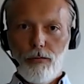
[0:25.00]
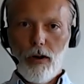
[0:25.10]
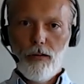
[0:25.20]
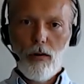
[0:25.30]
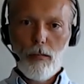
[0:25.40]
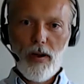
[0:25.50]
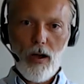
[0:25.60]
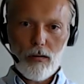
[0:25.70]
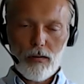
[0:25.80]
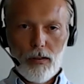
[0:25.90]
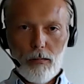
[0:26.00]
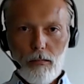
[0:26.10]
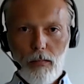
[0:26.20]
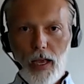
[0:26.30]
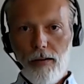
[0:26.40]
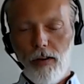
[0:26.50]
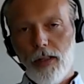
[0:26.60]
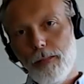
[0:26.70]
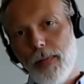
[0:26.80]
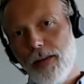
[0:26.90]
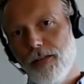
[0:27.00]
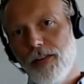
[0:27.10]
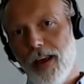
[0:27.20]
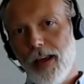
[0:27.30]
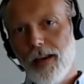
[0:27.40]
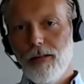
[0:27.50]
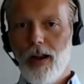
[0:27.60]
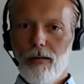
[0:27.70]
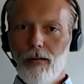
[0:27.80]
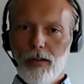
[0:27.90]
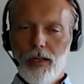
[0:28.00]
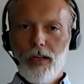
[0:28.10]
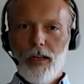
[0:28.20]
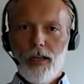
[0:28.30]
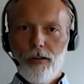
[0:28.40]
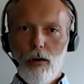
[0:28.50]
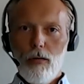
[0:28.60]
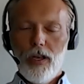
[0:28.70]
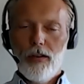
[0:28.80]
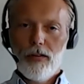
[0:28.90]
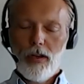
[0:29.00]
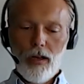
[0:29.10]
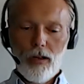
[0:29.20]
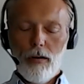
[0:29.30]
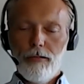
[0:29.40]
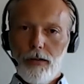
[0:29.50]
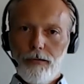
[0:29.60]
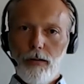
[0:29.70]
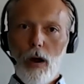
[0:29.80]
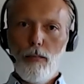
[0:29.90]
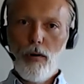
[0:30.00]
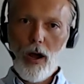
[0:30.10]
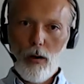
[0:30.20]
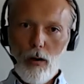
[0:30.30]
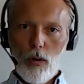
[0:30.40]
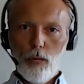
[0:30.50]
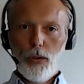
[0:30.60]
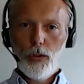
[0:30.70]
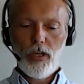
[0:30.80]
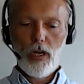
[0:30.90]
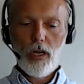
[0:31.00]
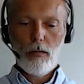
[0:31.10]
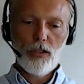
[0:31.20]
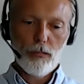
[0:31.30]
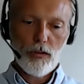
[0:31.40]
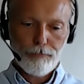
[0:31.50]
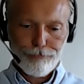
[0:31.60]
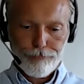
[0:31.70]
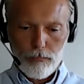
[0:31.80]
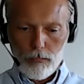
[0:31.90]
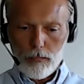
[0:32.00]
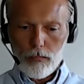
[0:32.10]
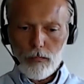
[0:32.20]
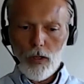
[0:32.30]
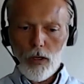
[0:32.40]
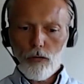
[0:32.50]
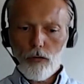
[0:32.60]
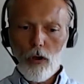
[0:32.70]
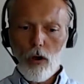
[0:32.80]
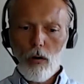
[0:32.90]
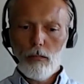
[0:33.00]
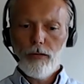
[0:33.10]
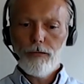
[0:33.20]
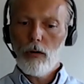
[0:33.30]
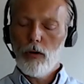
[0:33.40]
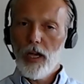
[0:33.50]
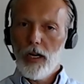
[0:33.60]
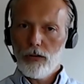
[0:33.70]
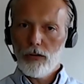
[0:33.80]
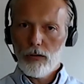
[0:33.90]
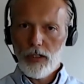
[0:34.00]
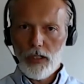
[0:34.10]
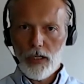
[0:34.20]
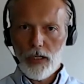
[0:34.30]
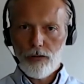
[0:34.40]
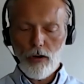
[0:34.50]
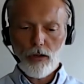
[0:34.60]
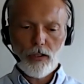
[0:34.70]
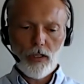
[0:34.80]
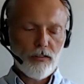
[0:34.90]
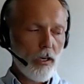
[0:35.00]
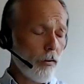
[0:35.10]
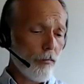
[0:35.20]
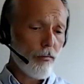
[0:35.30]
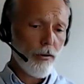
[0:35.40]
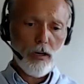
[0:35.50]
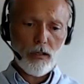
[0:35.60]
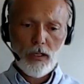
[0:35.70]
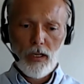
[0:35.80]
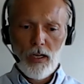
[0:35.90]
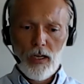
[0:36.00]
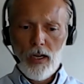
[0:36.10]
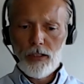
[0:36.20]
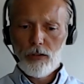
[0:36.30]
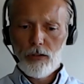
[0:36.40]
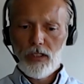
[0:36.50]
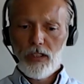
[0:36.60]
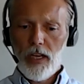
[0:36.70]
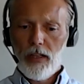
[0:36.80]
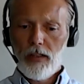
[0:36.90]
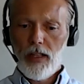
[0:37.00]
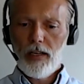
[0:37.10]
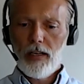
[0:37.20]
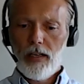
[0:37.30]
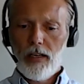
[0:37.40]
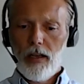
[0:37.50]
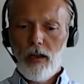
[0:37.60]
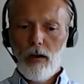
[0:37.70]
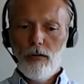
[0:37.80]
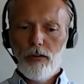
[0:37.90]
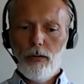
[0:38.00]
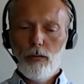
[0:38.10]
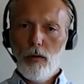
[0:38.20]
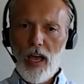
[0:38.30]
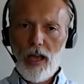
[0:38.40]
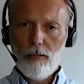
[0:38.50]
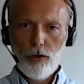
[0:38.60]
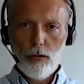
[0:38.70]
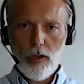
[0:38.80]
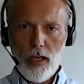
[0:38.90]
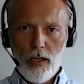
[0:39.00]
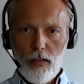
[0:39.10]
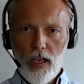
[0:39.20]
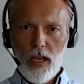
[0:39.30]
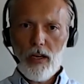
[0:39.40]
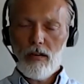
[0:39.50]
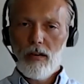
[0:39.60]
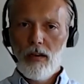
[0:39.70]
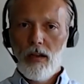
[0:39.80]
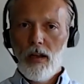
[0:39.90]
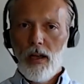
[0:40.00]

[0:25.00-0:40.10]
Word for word: That's what it's all about, eh, having the best tech around is always a uh, comfort for Umbraco when we do tech partnerships. So before we get into the uh, introduction itself of the product, I just want to state that uh, obviously we will have a Q&A at the end.